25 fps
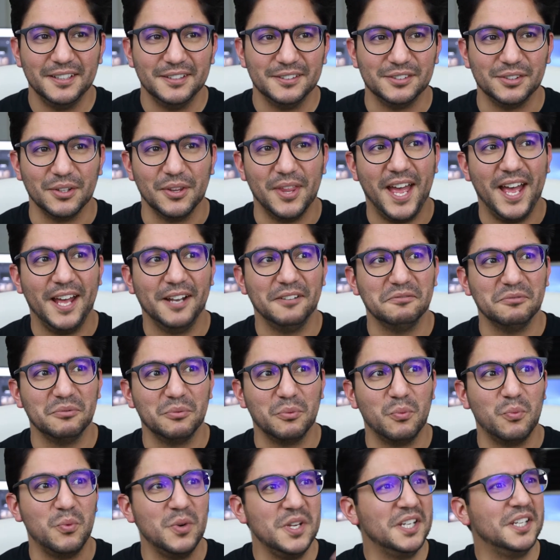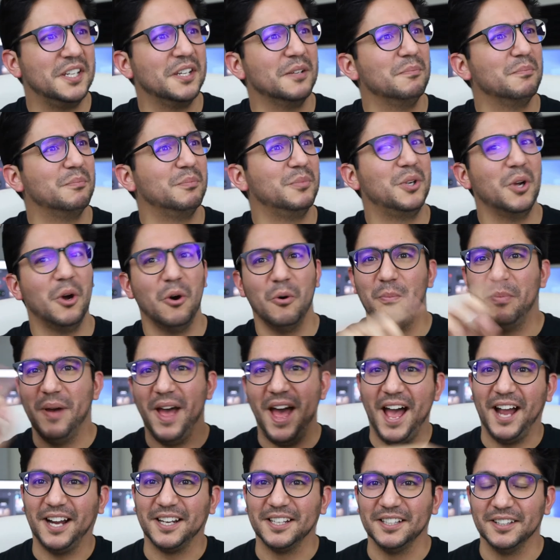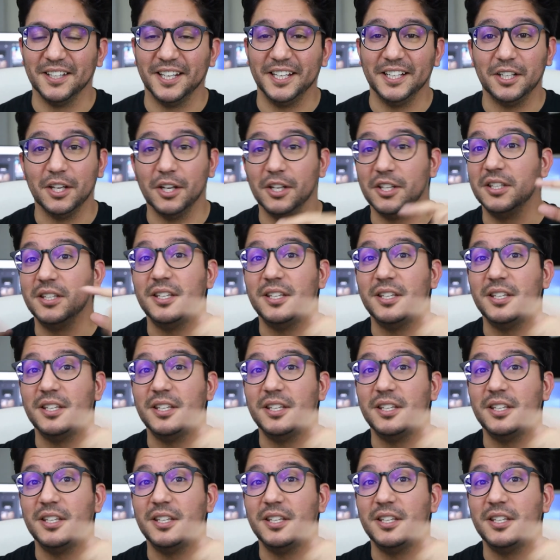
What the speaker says: so that we can go back in like a